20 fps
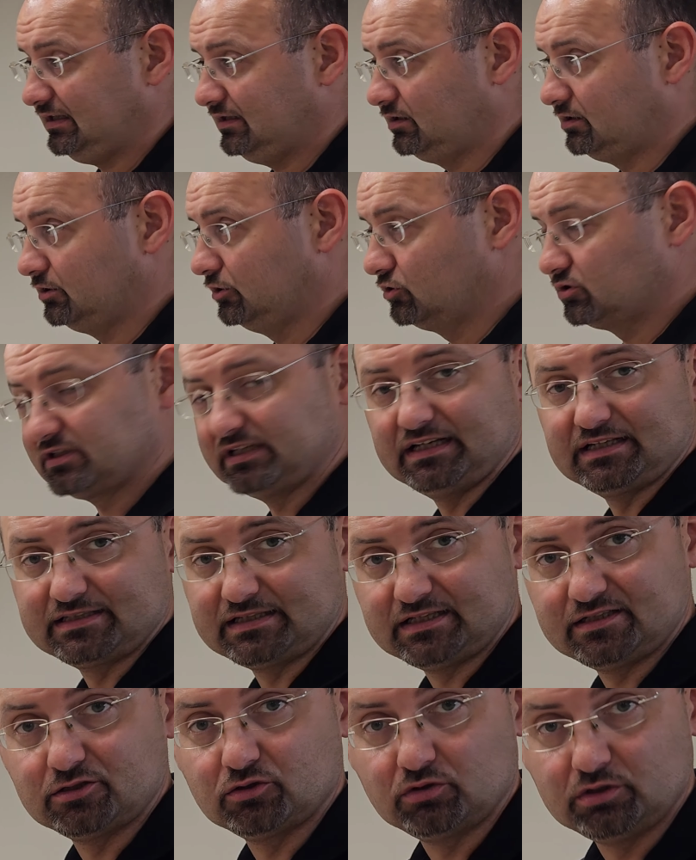it looks like
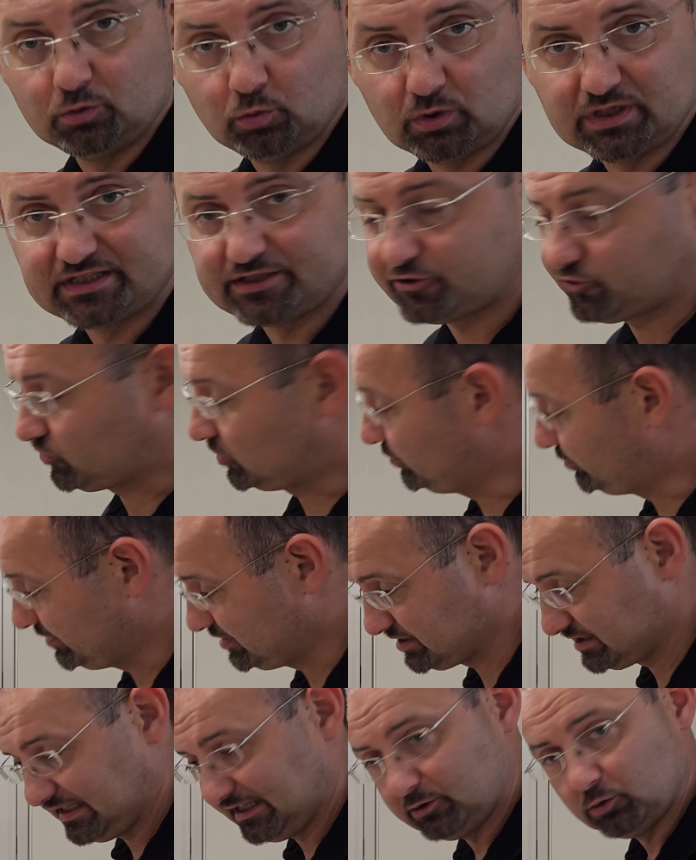that's the only weather
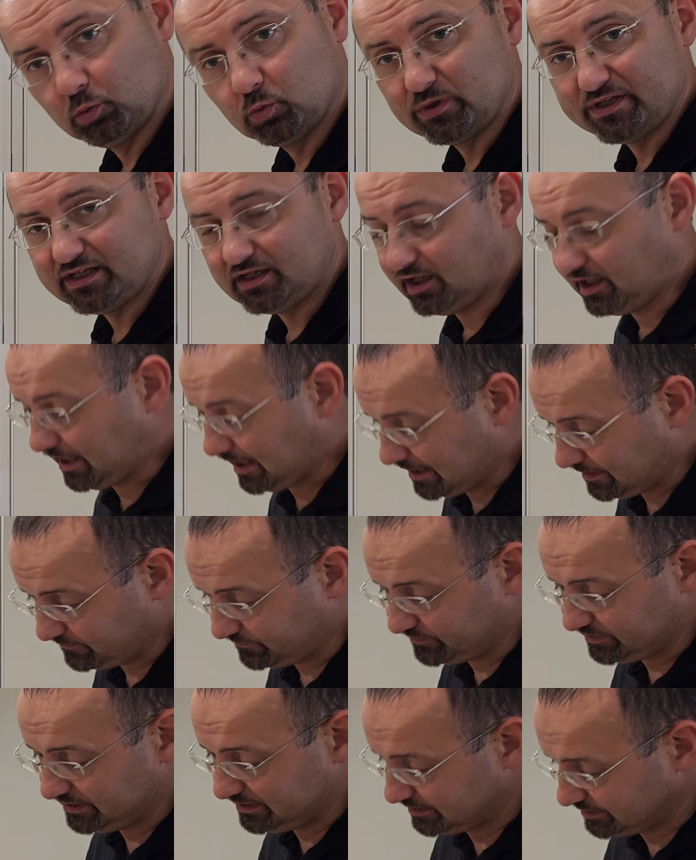stripping that we have
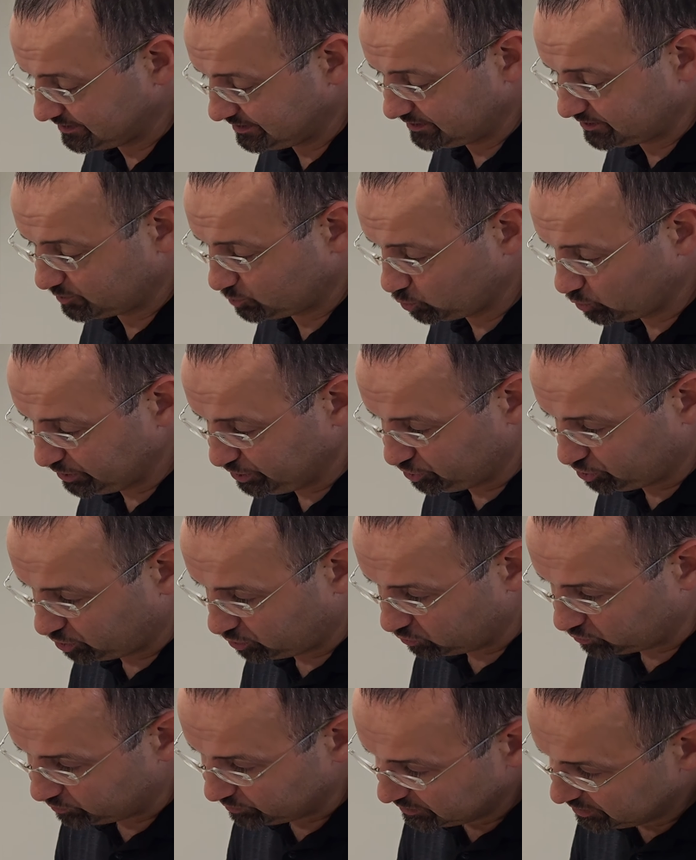in this
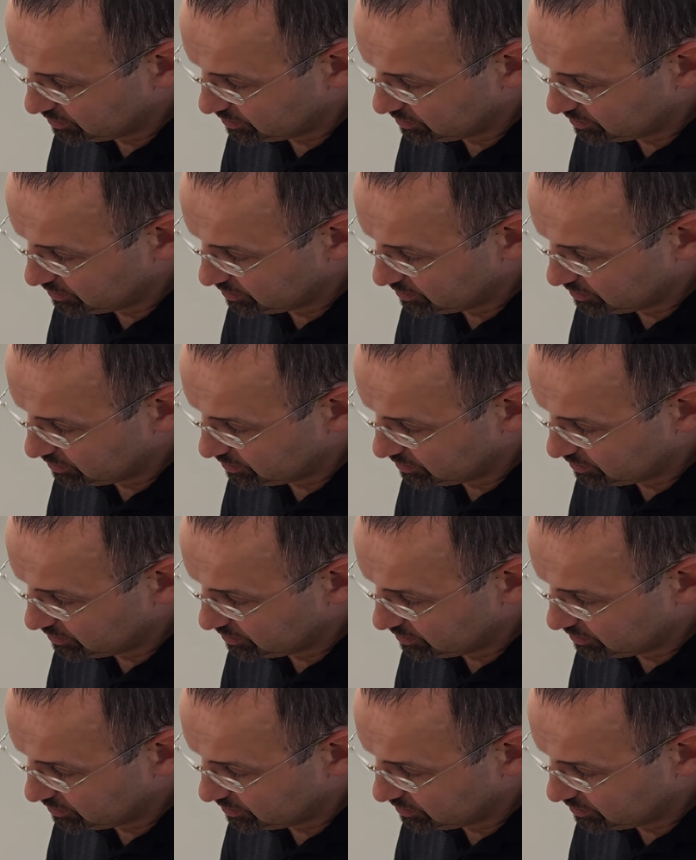window.